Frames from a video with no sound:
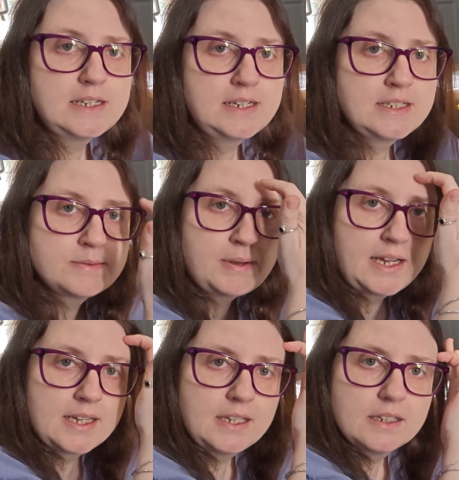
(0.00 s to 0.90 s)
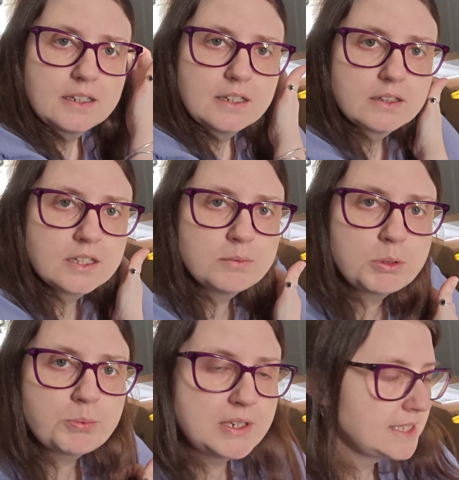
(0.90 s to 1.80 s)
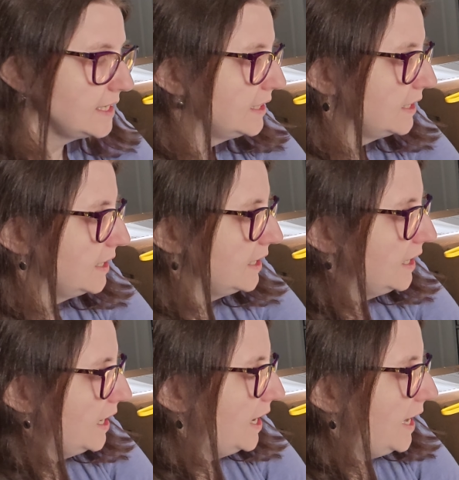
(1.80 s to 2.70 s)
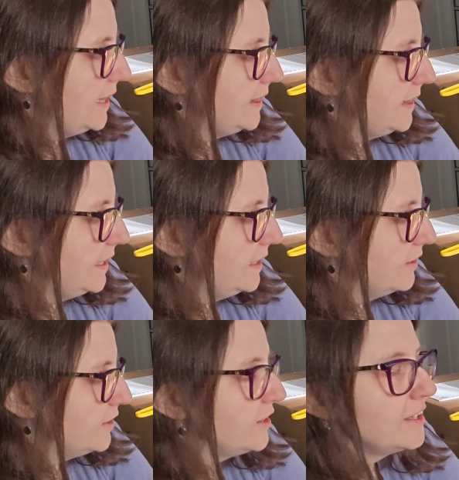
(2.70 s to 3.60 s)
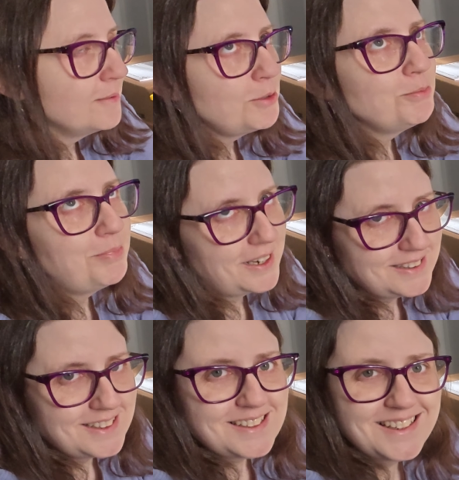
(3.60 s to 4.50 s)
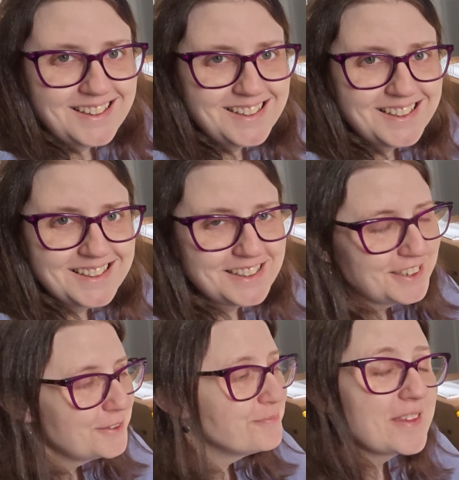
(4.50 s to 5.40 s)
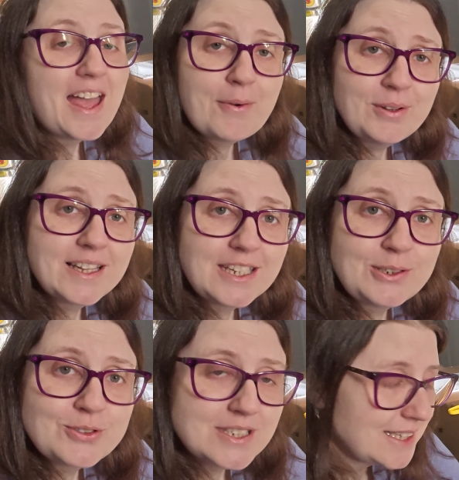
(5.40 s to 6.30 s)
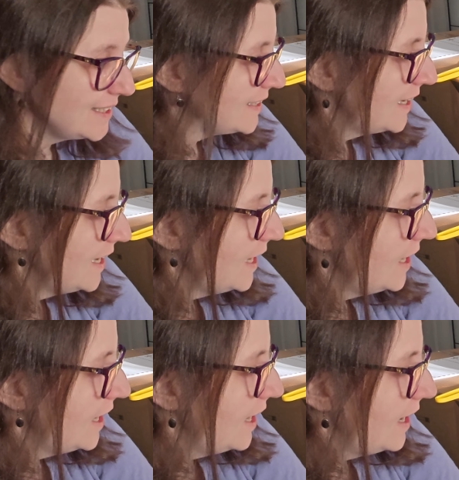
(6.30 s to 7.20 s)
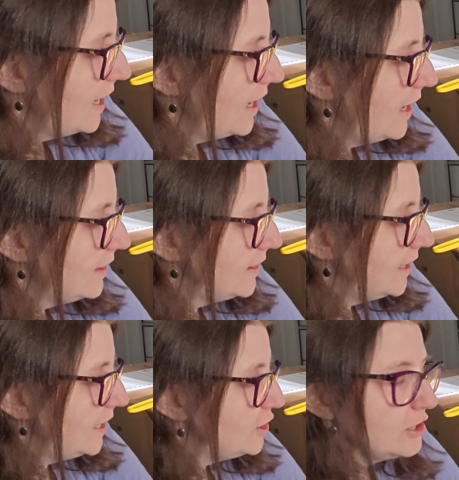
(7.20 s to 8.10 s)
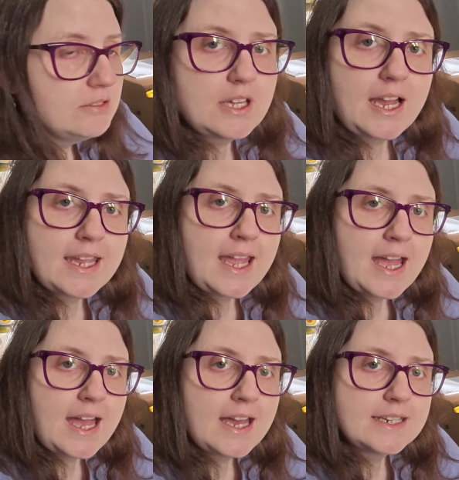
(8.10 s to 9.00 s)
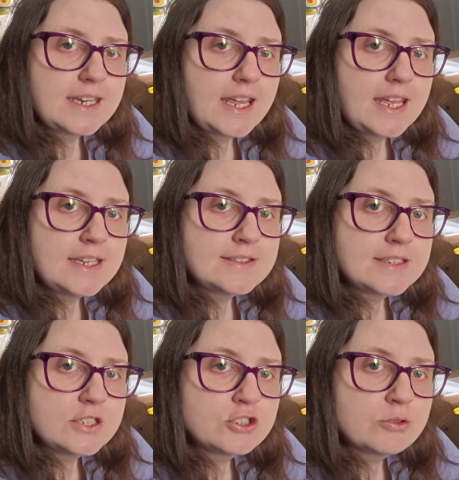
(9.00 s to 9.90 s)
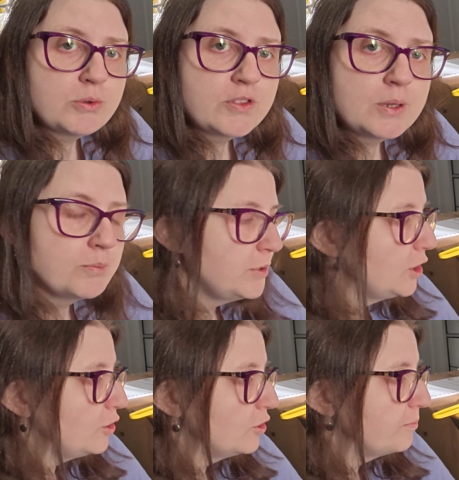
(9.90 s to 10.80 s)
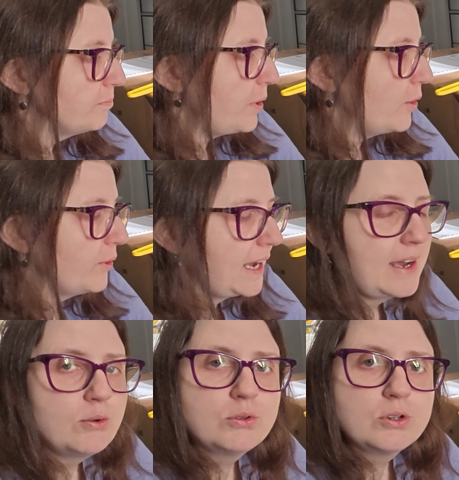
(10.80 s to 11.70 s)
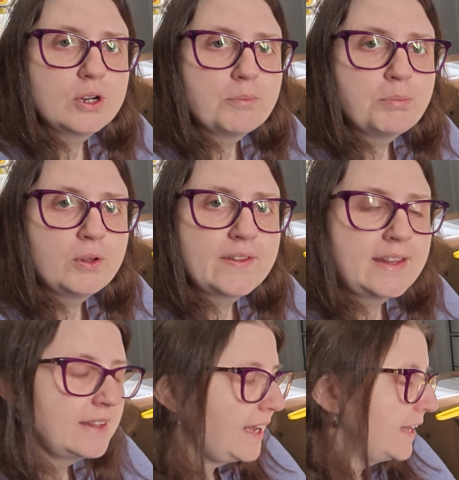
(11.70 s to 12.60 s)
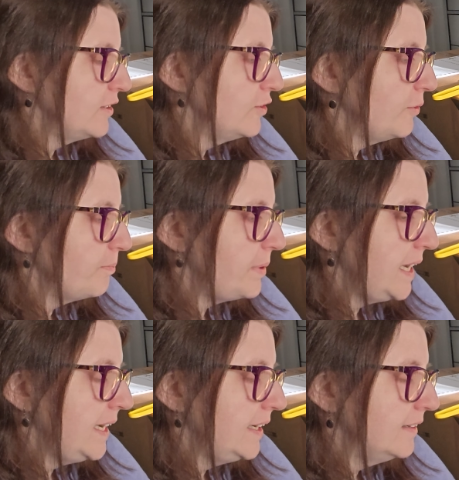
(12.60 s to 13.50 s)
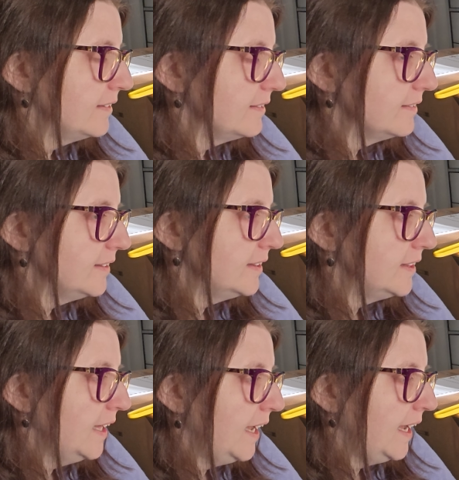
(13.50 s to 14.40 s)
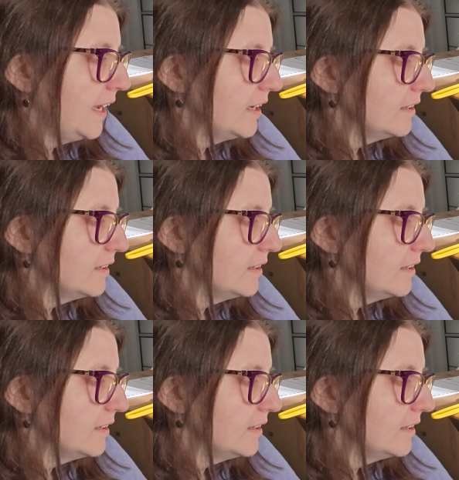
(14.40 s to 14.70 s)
as my thermal printer, thermal binding. I will get used to these. The issue that I had is some of them you couldn't poke out, but then they ended up being the